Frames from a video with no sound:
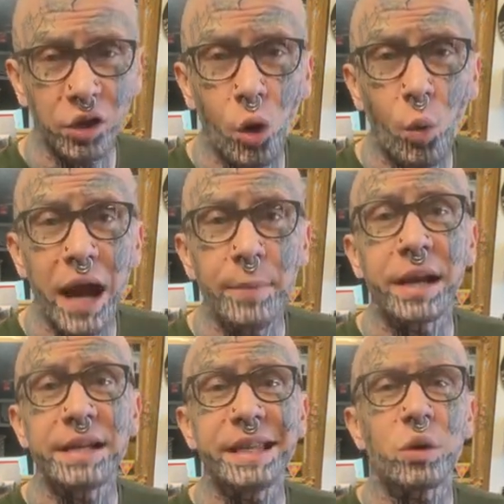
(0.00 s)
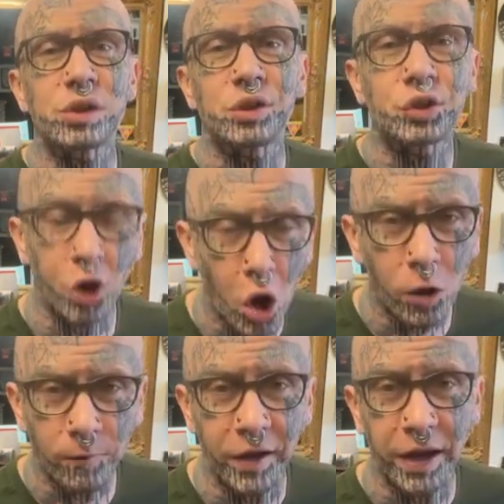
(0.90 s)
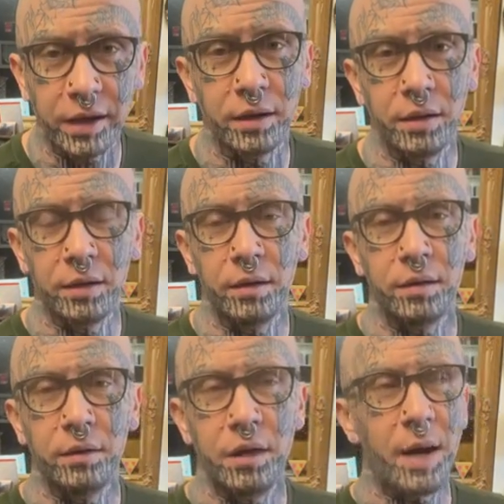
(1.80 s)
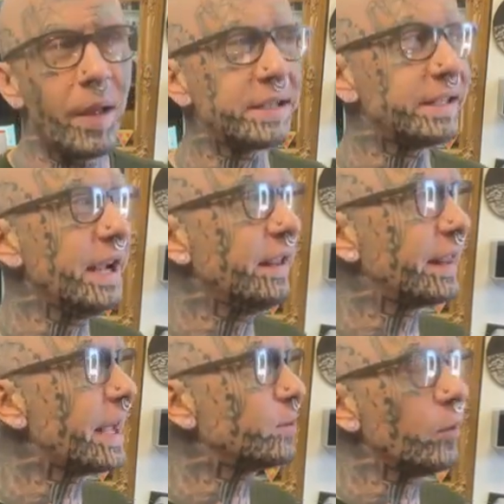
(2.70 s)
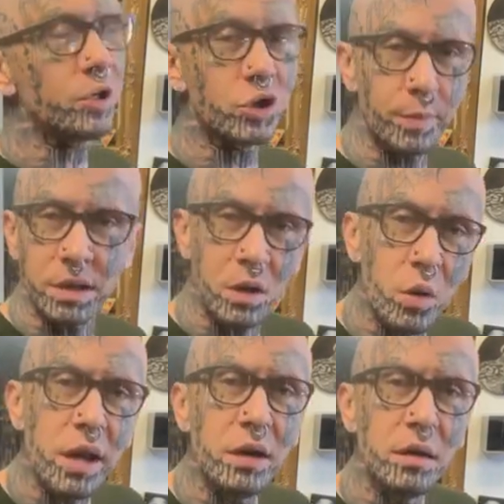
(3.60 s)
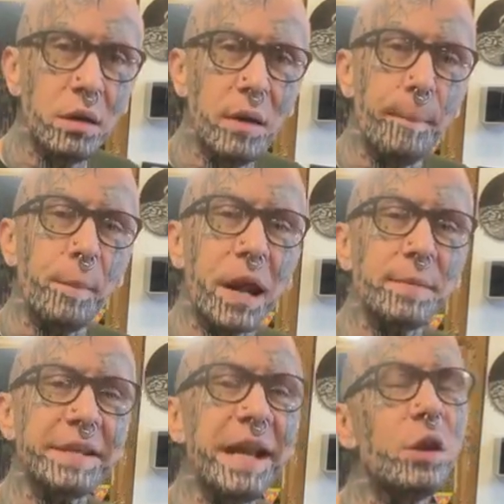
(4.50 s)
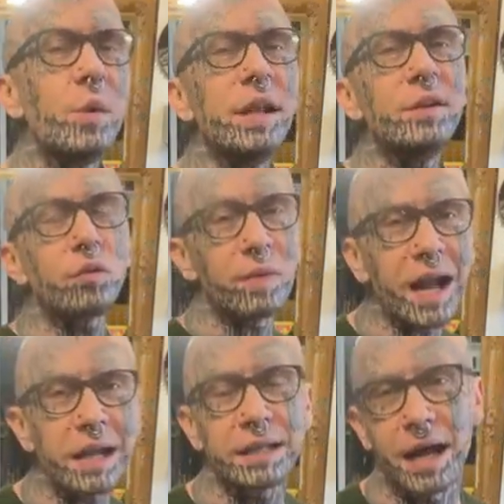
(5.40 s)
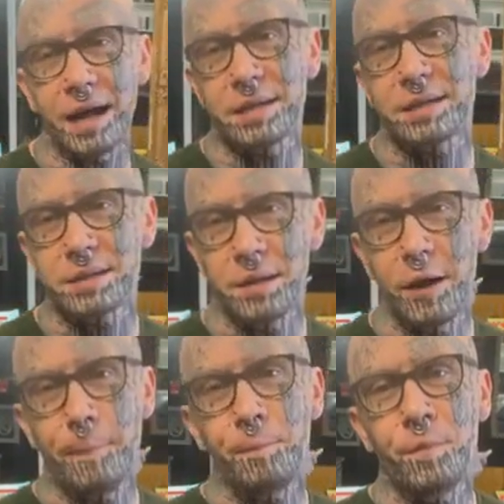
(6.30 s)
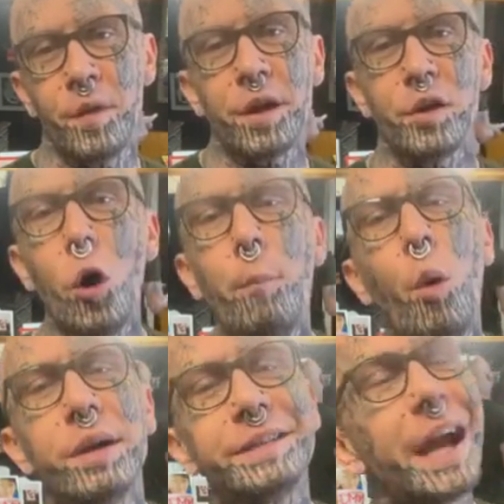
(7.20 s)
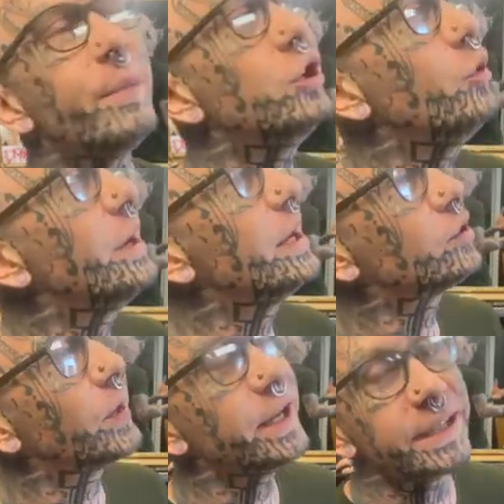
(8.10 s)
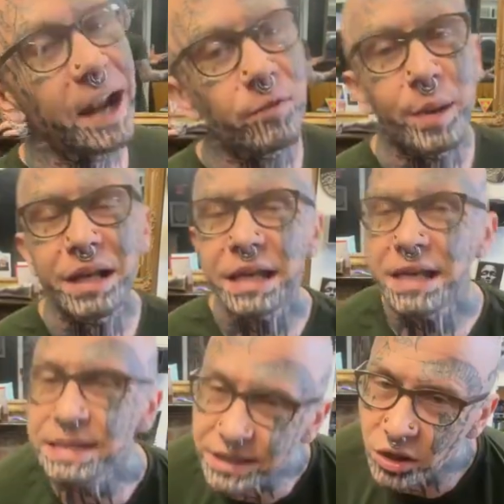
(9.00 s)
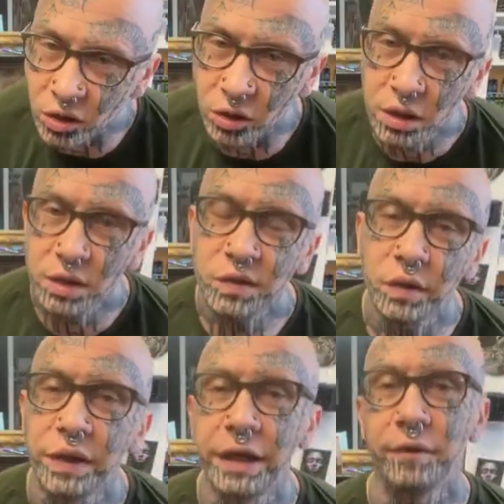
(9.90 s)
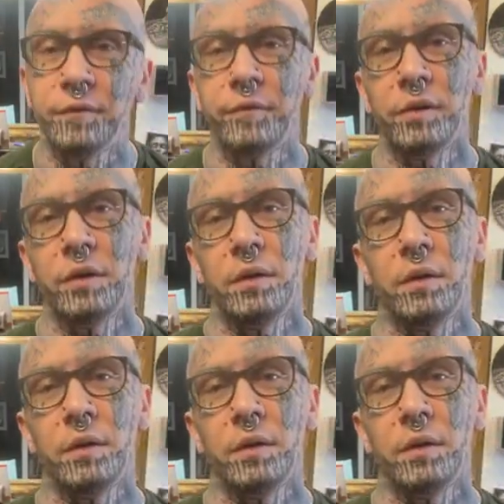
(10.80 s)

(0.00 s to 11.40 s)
You know why? Because they were starving. I'm not saying that that's what we should be doing, but I'm saying that we need to recognize that at no point in time in human history has it ever been easier to live.